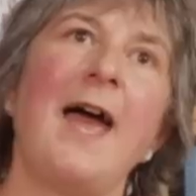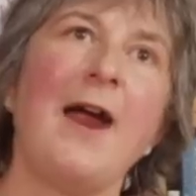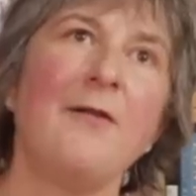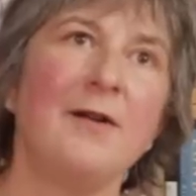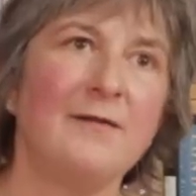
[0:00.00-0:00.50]

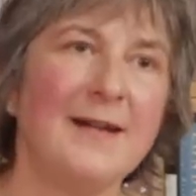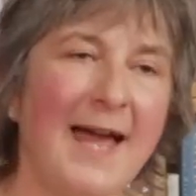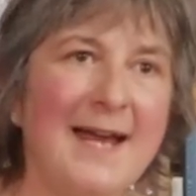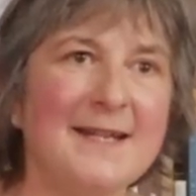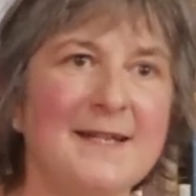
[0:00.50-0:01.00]
area of
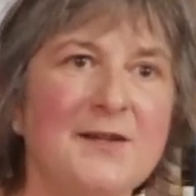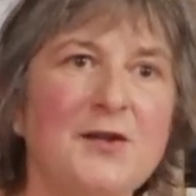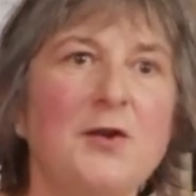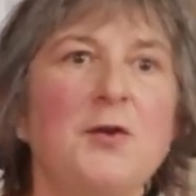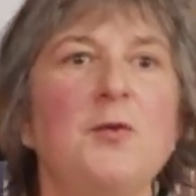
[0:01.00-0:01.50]
ladies
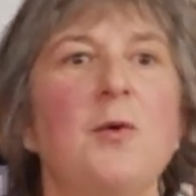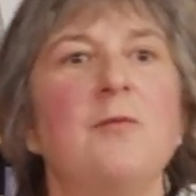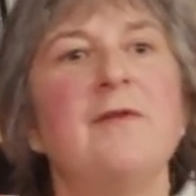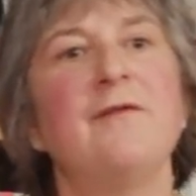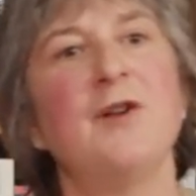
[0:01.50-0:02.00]
who
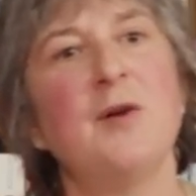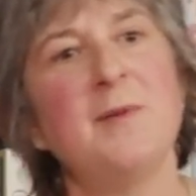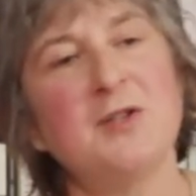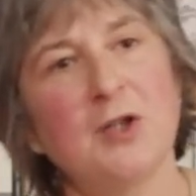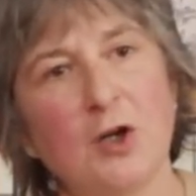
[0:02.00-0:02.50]

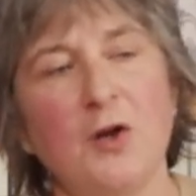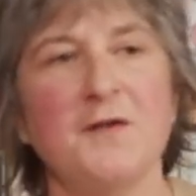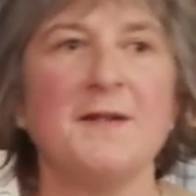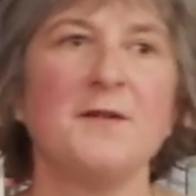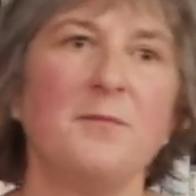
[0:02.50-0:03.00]
refurbish the
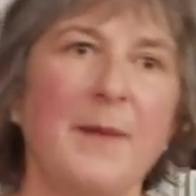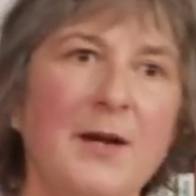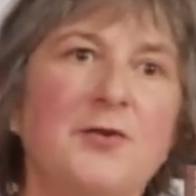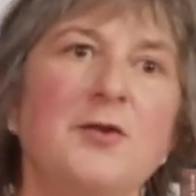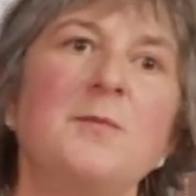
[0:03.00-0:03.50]
closets and
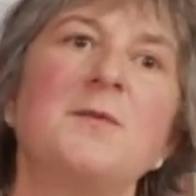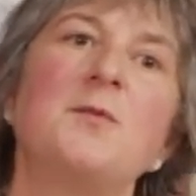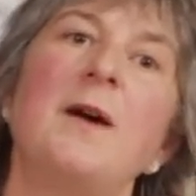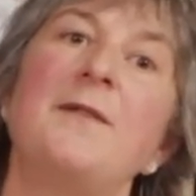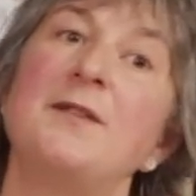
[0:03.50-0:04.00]
bedrooms
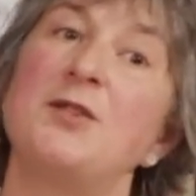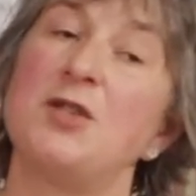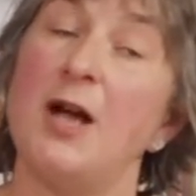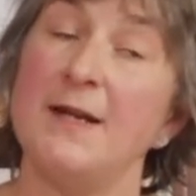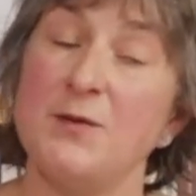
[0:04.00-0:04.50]
where this
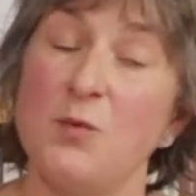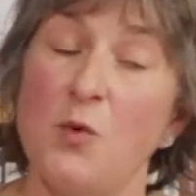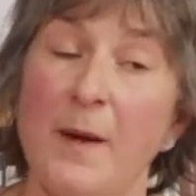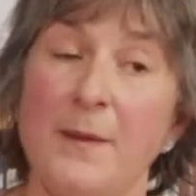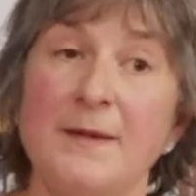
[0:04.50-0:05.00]
Chinese
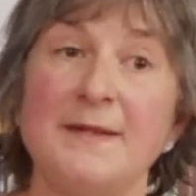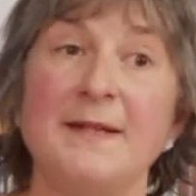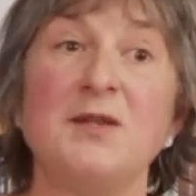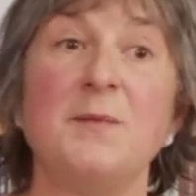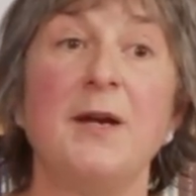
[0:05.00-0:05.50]
wallpaper is
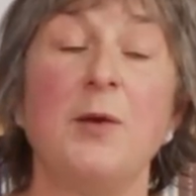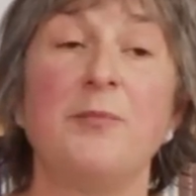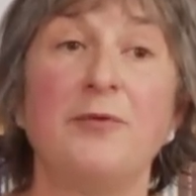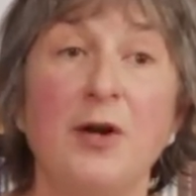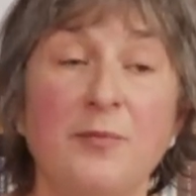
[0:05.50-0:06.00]
seen to be
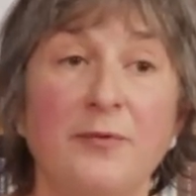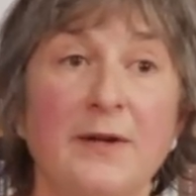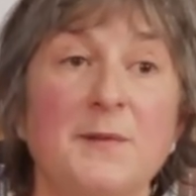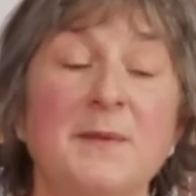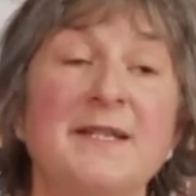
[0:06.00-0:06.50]

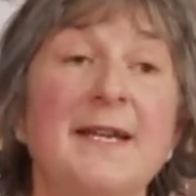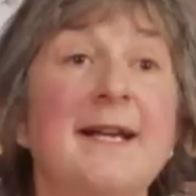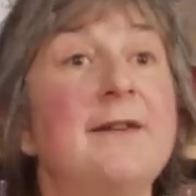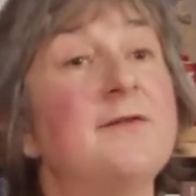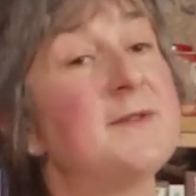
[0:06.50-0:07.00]
appropriate,
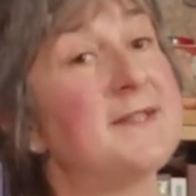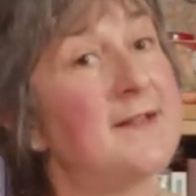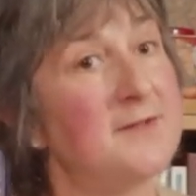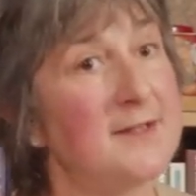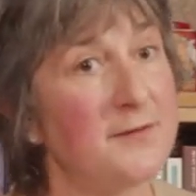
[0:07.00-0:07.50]
particularly from the
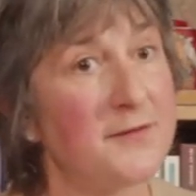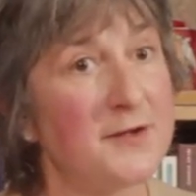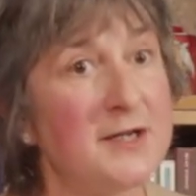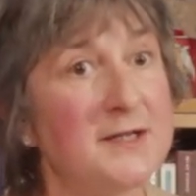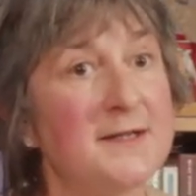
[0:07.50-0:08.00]

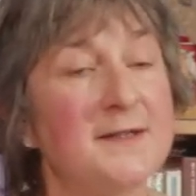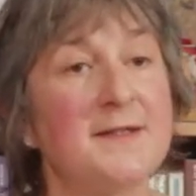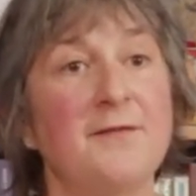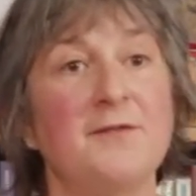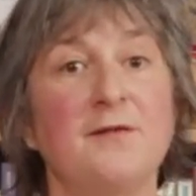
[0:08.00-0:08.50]
1730s
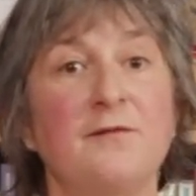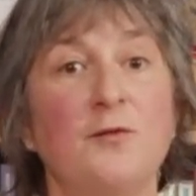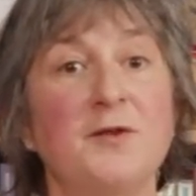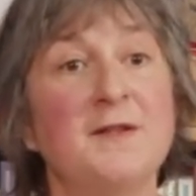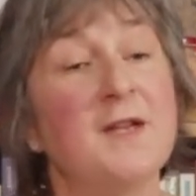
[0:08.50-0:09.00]
and
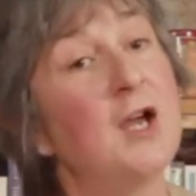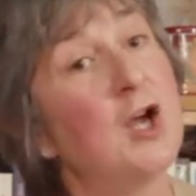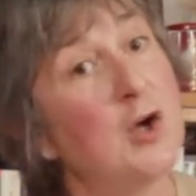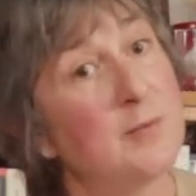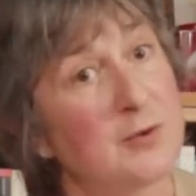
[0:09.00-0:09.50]
1740s,
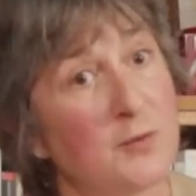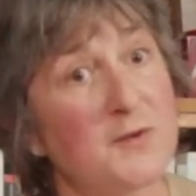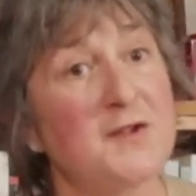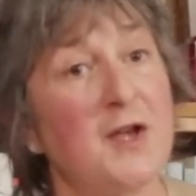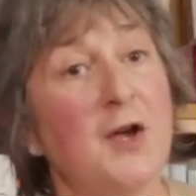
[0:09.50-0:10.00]
but
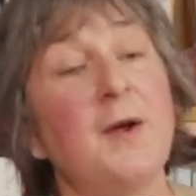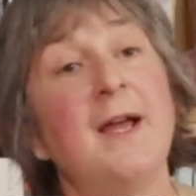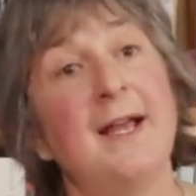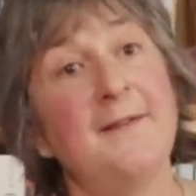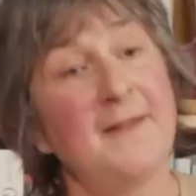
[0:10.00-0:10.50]
also
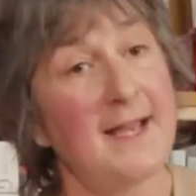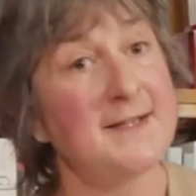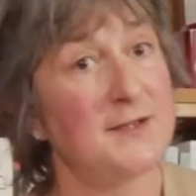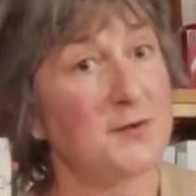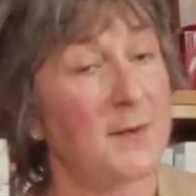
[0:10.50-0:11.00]
in the
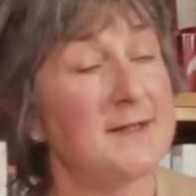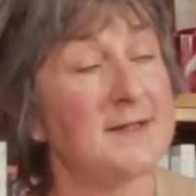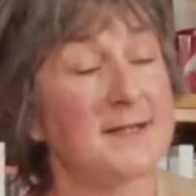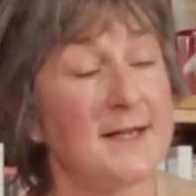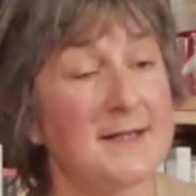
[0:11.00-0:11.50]

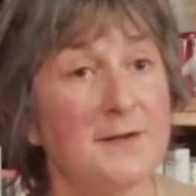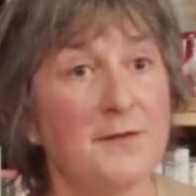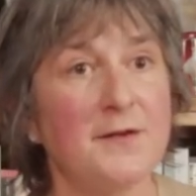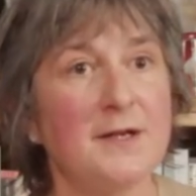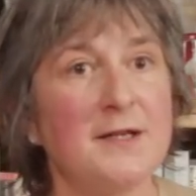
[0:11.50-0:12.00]
1820s and
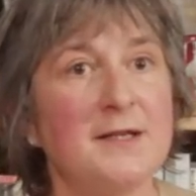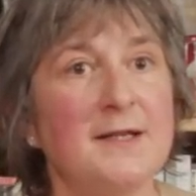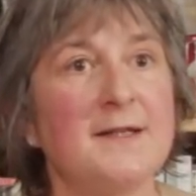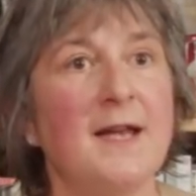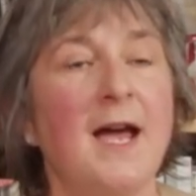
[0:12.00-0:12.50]

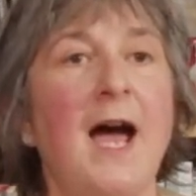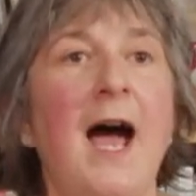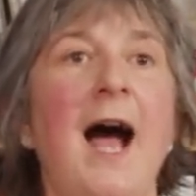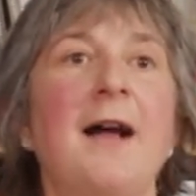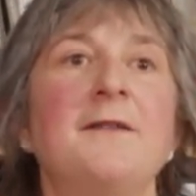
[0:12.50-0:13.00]
1830s.
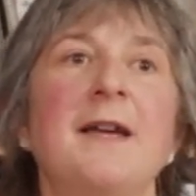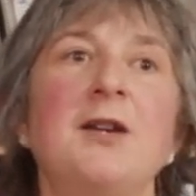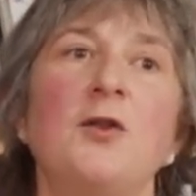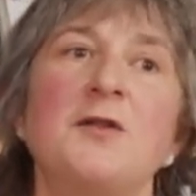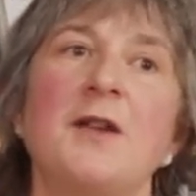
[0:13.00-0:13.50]
And they
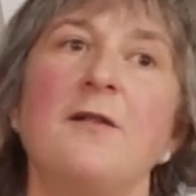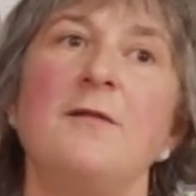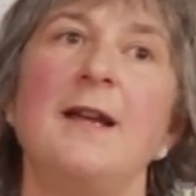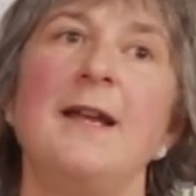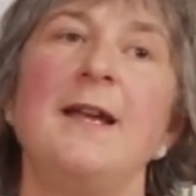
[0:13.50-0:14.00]
not
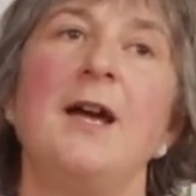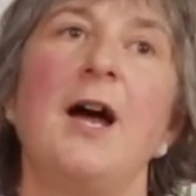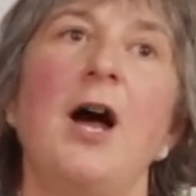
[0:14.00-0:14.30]
only